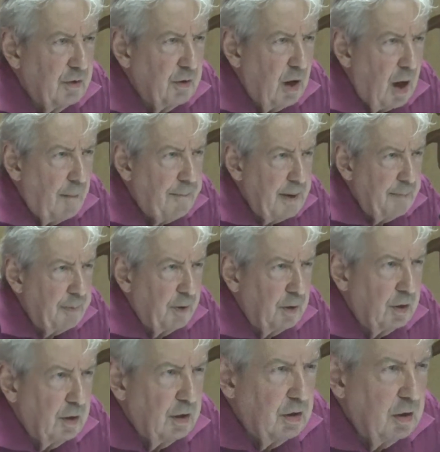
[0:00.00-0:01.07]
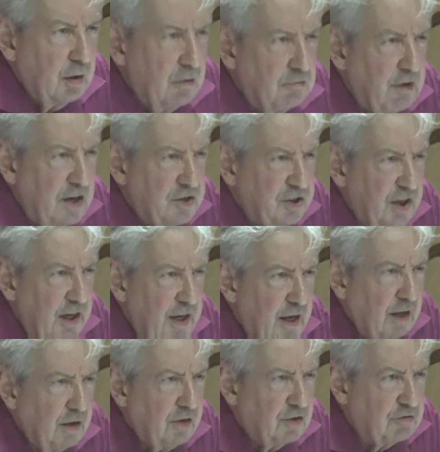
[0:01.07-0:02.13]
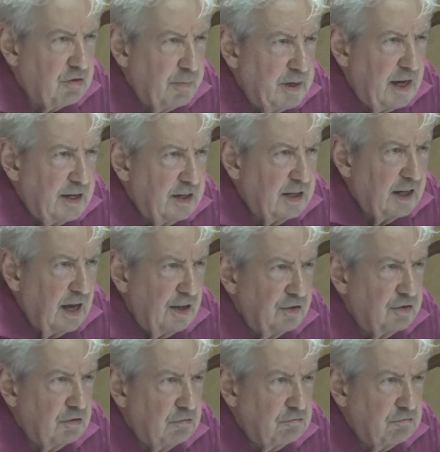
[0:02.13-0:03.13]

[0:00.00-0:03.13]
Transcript: are people racially discriminated against,